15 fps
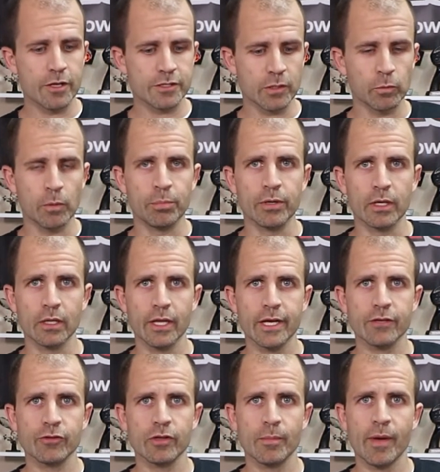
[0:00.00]
So we'll put a
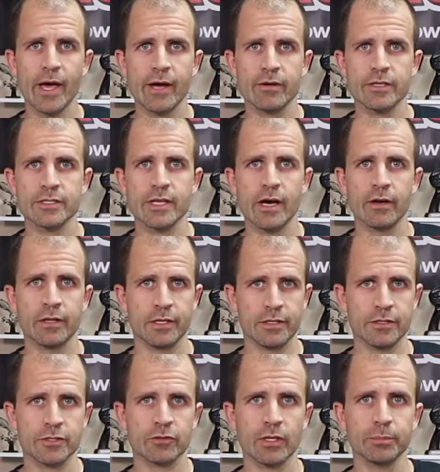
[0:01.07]
link to the batteries down in the
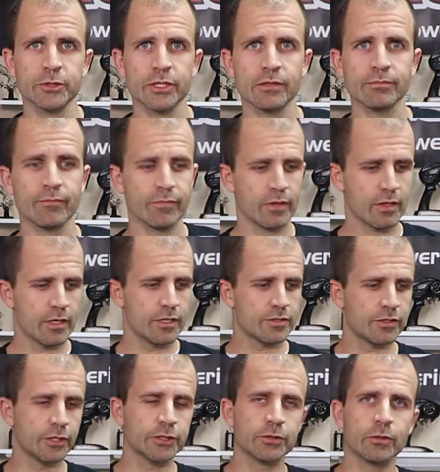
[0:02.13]
description.
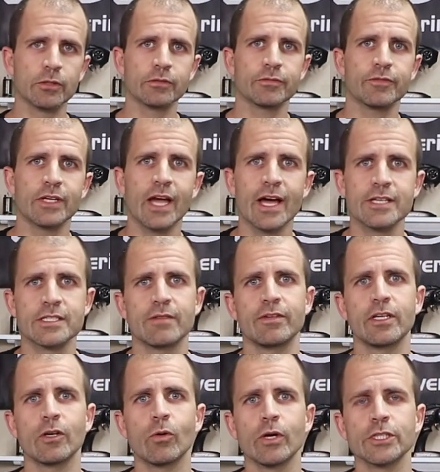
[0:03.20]
As usual, if you guys have
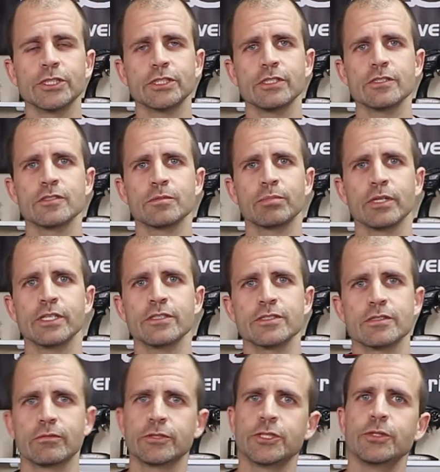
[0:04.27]
any questions,
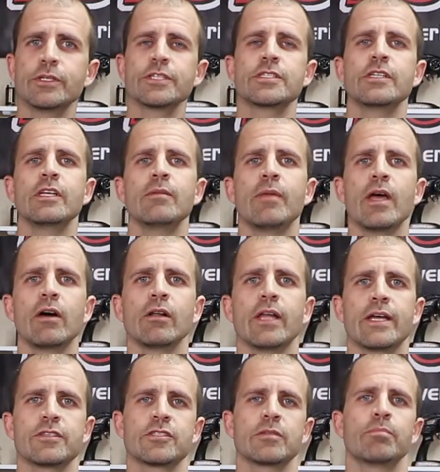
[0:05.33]
please shoot us an email
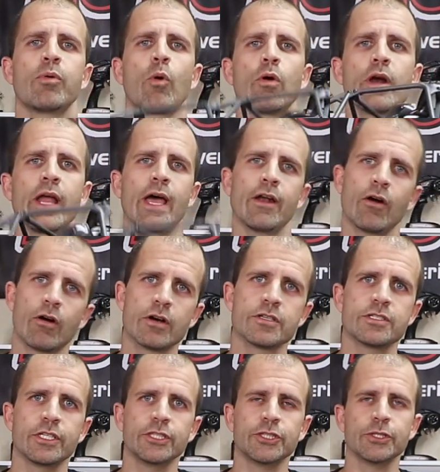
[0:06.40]
at
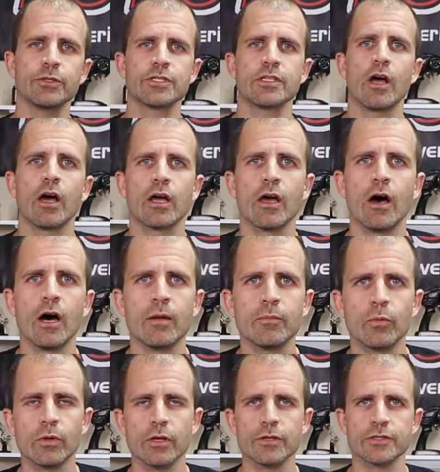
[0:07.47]

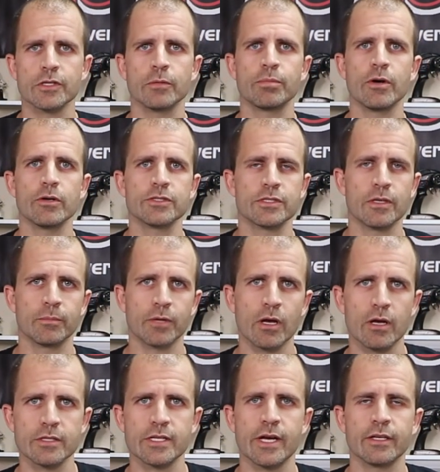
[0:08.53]
support@rcjuice.com. We'll also post some
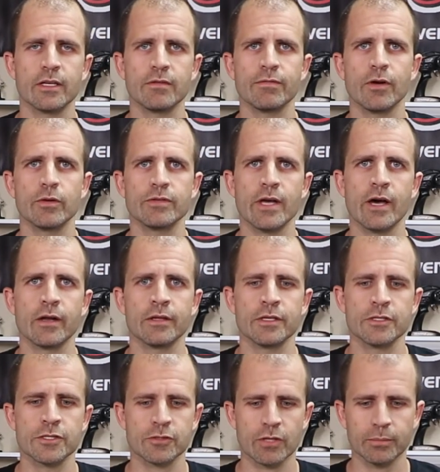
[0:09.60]
contact info down in
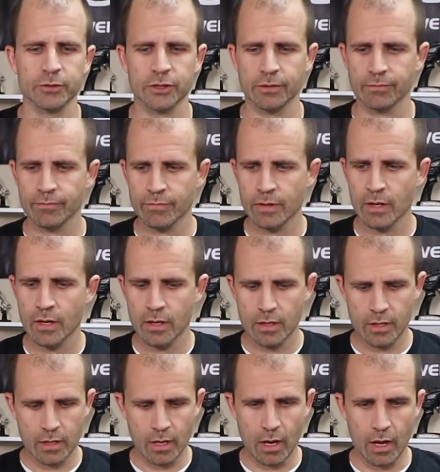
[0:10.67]
the description.
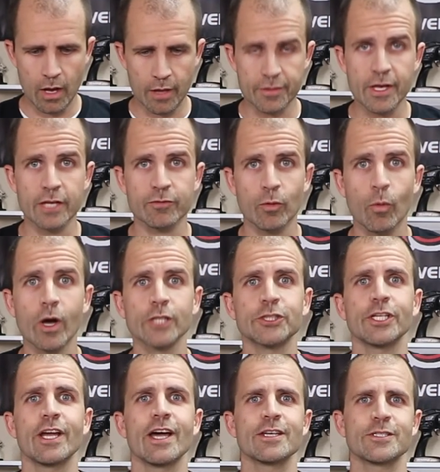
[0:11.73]
Thanks for
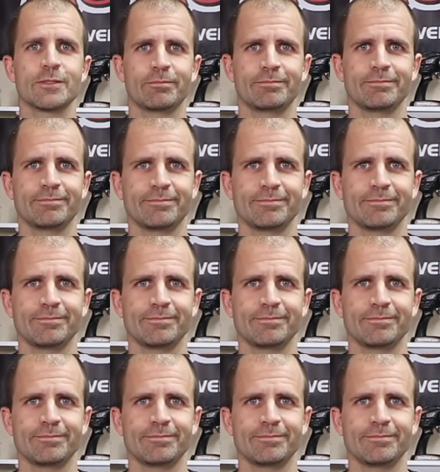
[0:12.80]
watching, guys.